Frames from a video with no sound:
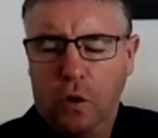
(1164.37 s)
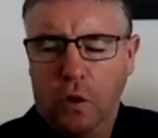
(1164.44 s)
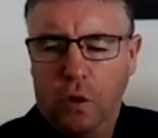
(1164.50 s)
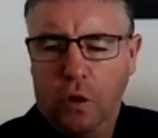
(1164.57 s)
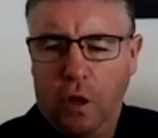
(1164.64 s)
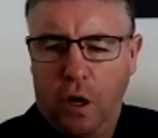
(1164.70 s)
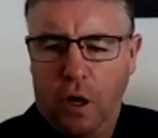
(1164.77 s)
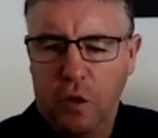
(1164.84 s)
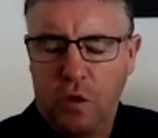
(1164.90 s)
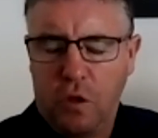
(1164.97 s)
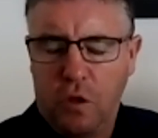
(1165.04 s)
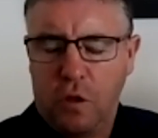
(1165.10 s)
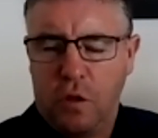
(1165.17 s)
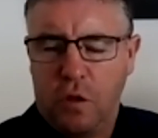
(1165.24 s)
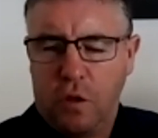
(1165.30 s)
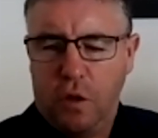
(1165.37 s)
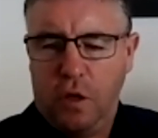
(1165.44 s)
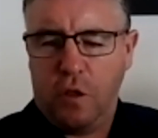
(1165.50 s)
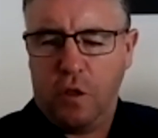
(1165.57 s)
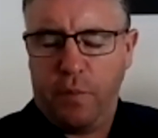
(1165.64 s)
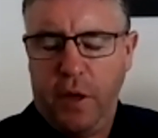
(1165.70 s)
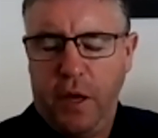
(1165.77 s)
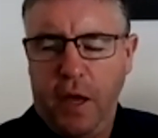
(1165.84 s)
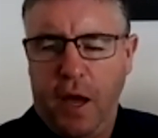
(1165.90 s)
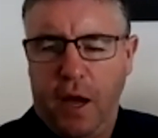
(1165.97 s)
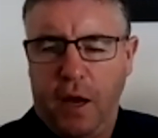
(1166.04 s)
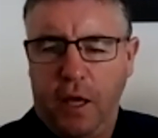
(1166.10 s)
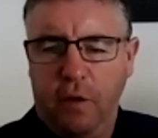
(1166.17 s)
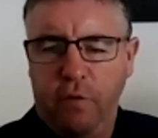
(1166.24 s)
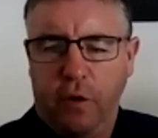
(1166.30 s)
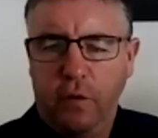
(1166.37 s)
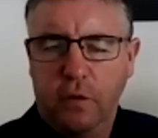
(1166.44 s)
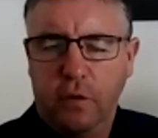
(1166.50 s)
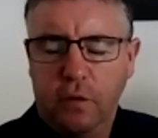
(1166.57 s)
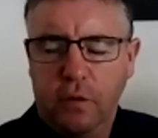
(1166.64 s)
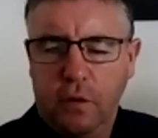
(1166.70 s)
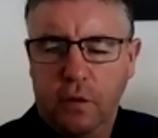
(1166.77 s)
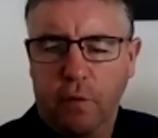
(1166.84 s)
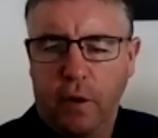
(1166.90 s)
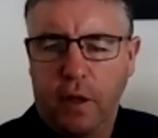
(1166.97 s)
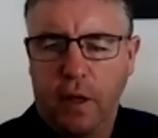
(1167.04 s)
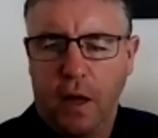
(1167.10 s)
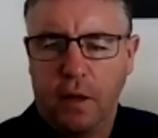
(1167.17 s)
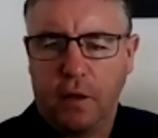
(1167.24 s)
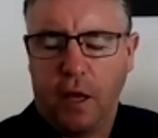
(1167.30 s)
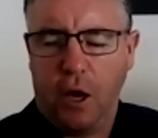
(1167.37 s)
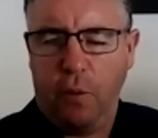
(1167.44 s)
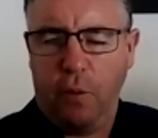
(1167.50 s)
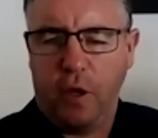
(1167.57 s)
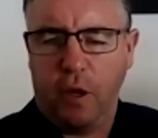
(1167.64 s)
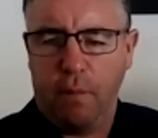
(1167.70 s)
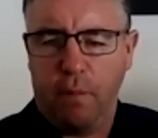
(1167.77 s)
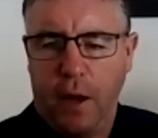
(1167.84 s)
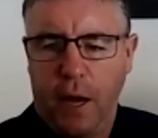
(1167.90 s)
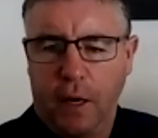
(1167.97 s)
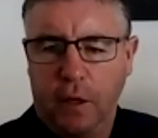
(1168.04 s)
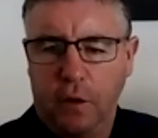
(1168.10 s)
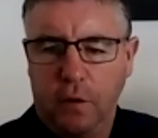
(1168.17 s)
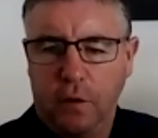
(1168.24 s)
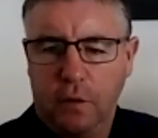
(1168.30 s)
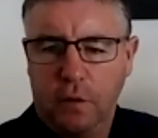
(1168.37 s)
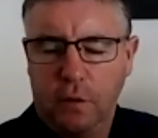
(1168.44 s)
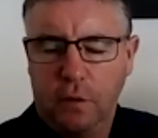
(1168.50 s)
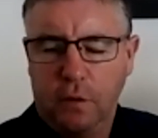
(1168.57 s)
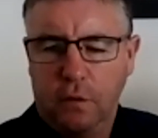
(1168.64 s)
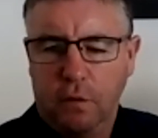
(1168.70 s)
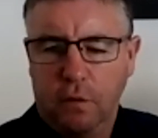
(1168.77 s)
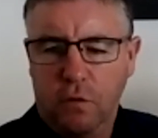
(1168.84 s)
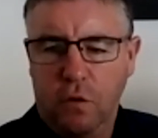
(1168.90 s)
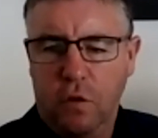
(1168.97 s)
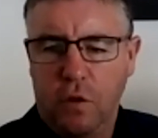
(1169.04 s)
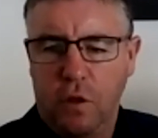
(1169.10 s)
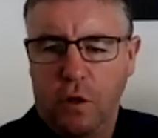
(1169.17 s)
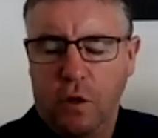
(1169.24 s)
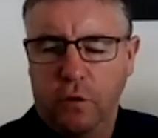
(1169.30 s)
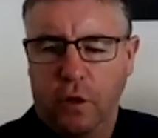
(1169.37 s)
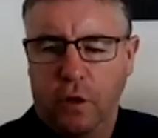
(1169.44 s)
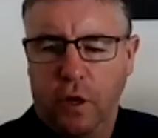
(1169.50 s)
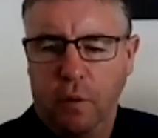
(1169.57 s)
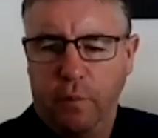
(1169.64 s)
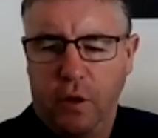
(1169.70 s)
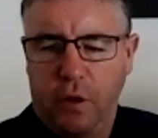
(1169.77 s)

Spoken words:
It's PR heaven in regard to how we can market New Zealand Inc.